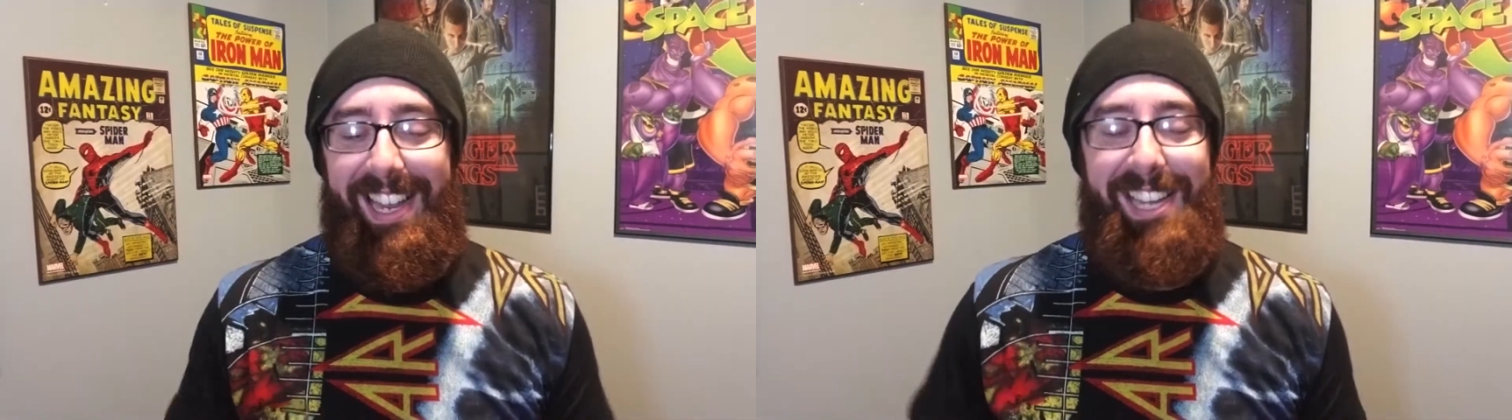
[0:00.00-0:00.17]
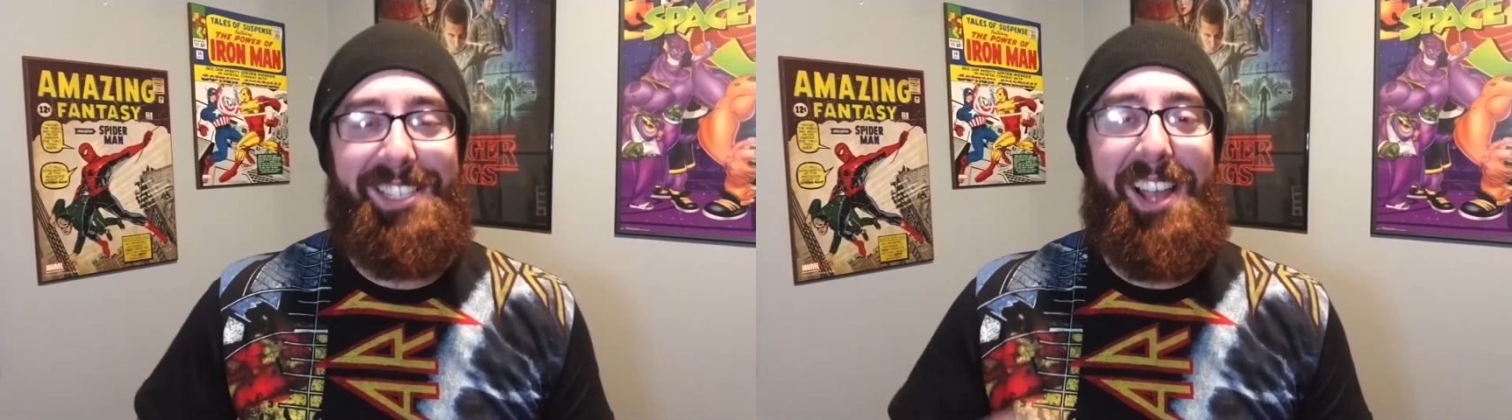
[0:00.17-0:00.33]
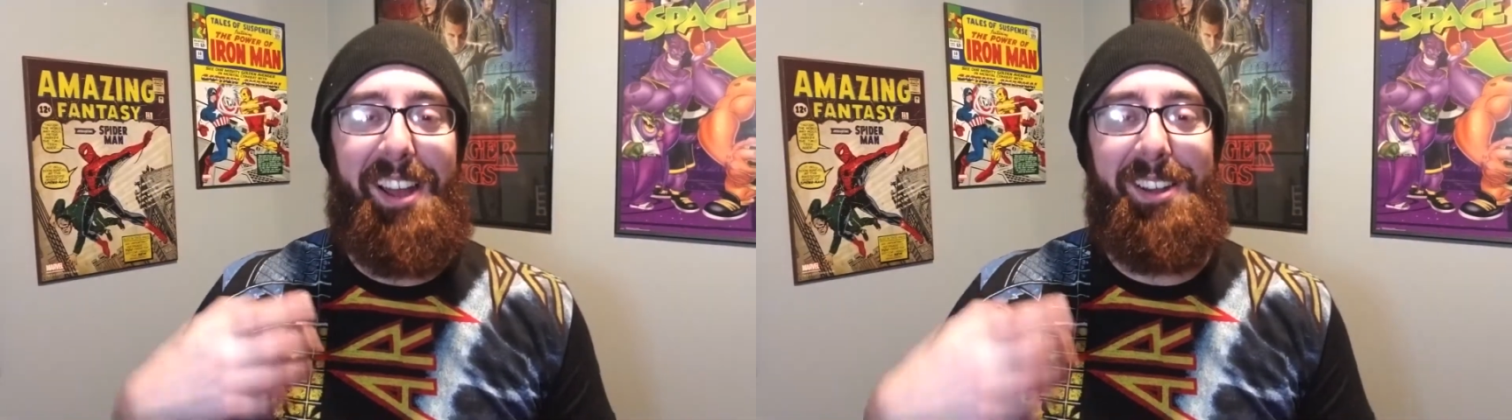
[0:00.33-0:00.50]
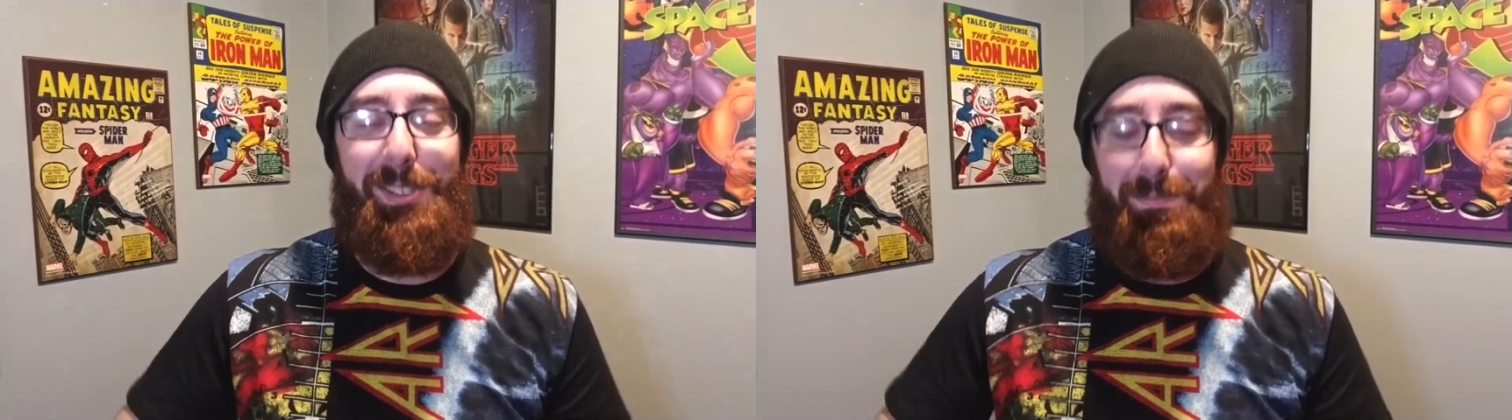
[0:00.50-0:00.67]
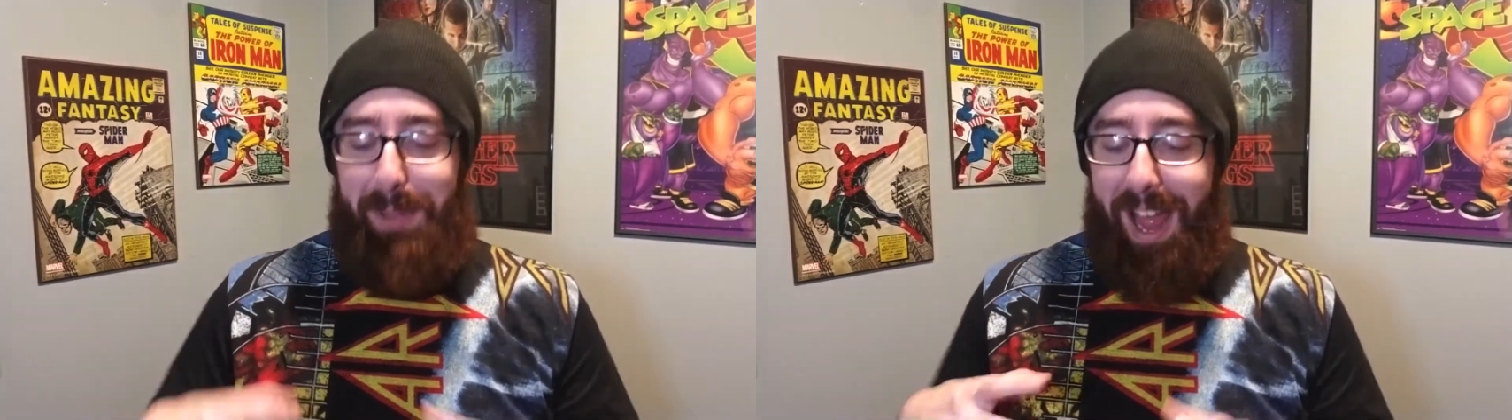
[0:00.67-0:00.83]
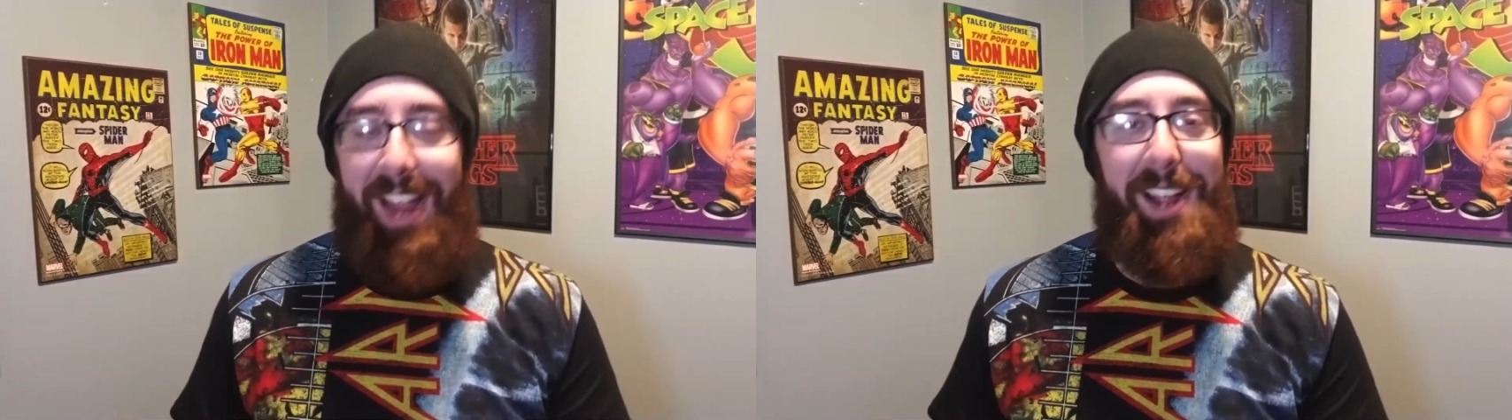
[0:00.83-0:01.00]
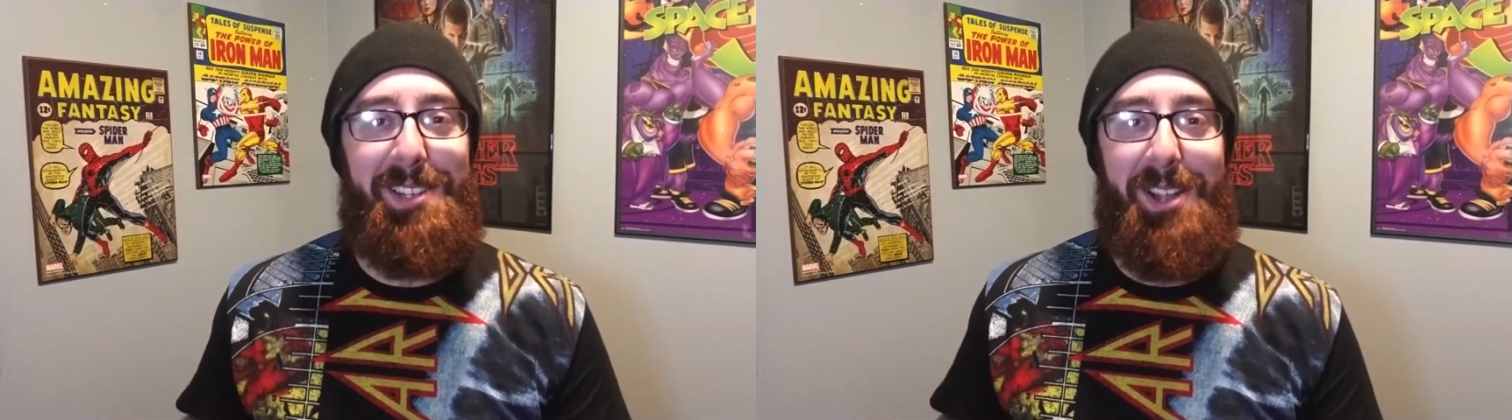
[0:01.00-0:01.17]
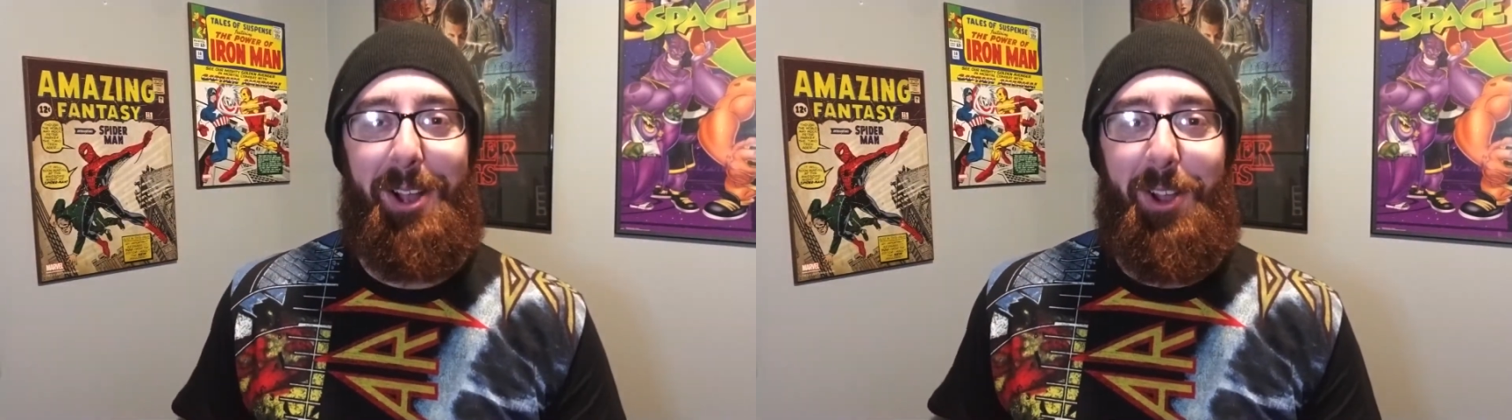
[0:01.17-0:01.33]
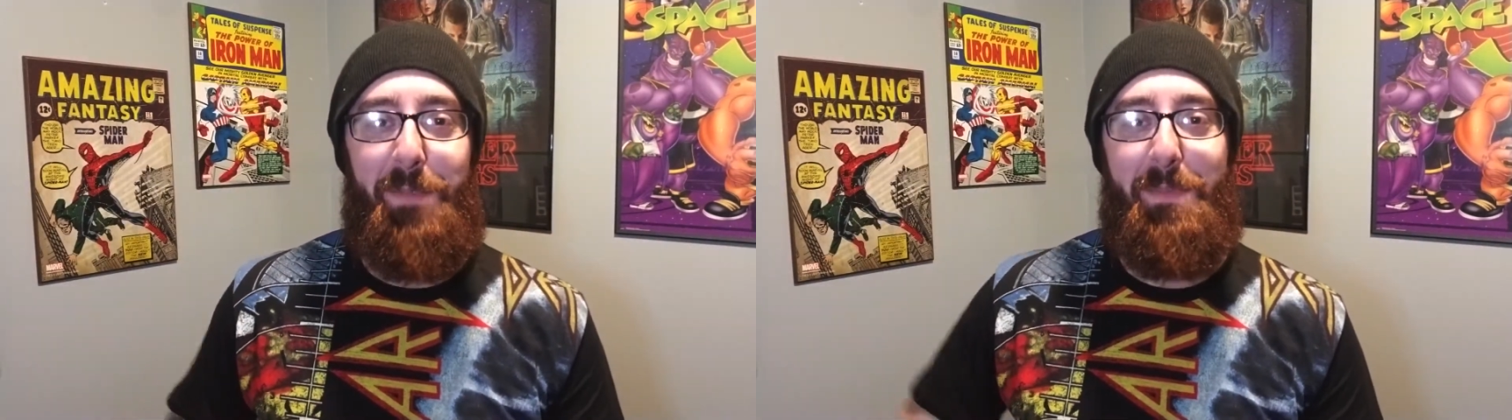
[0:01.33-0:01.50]
He's got his bag of
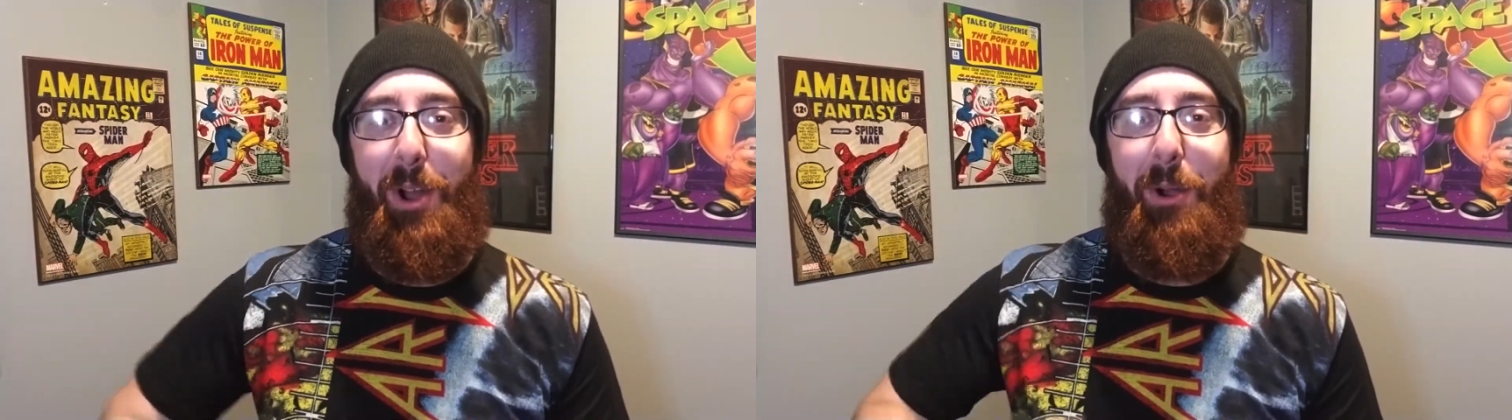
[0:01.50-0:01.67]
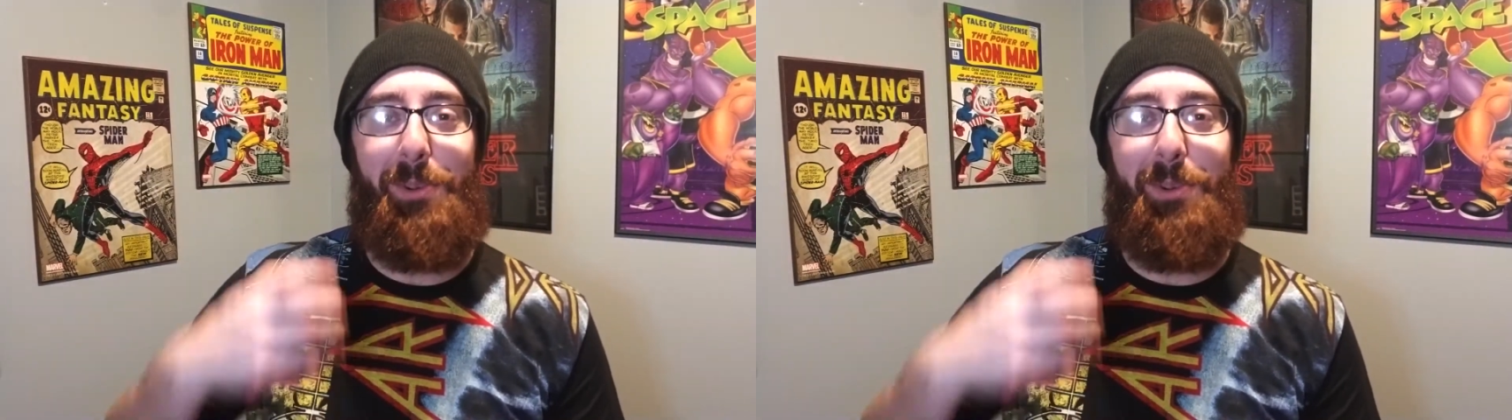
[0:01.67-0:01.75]
Taco Bell